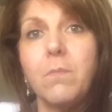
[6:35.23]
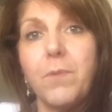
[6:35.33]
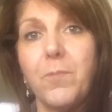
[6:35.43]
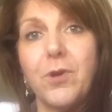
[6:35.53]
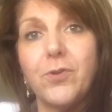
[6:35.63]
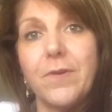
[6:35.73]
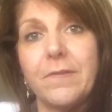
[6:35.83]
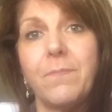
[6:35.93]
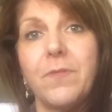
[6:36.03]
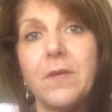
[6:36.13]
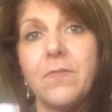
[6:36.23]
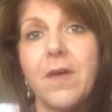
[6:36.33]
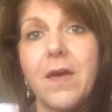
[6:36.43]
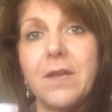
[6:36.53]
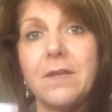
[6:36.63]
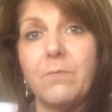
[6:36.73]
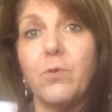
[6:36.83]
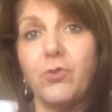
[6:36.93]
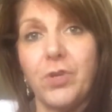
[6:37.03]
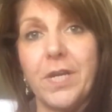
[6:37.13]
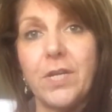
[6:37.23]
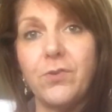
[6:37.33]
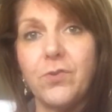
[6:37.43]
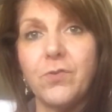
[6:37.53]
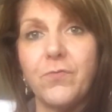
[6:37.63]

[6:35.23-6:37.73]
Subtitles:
Blood pressure is something that will change